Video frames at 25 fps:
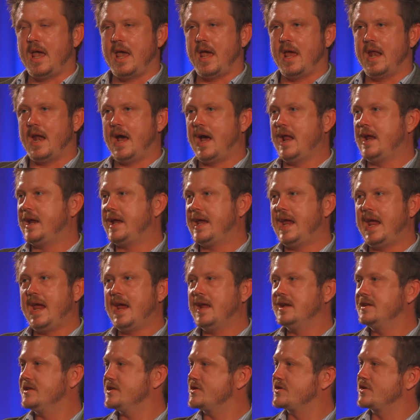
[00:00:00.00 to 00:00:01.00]
And I
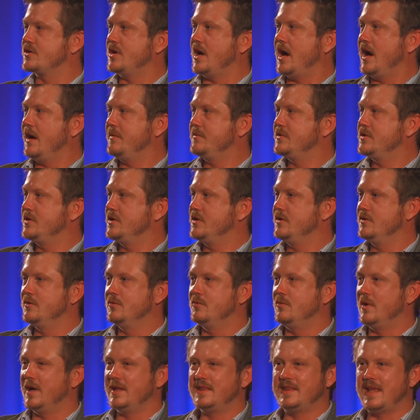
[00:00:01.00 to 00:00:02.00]
can't describe to you
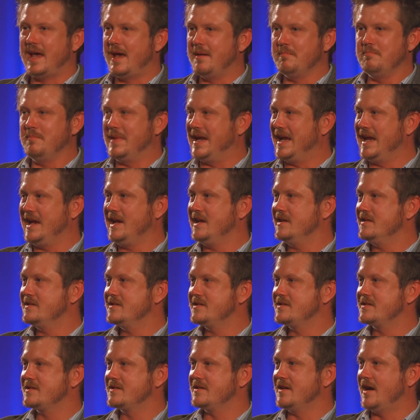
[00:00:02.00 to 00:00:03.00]
what that
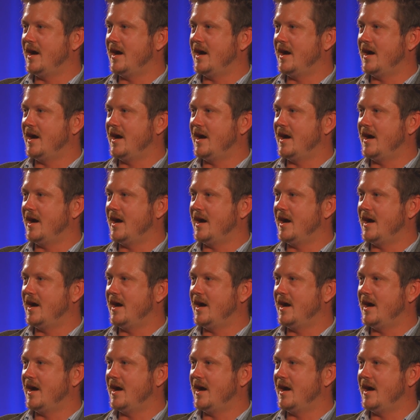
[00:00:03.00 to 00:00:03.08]
means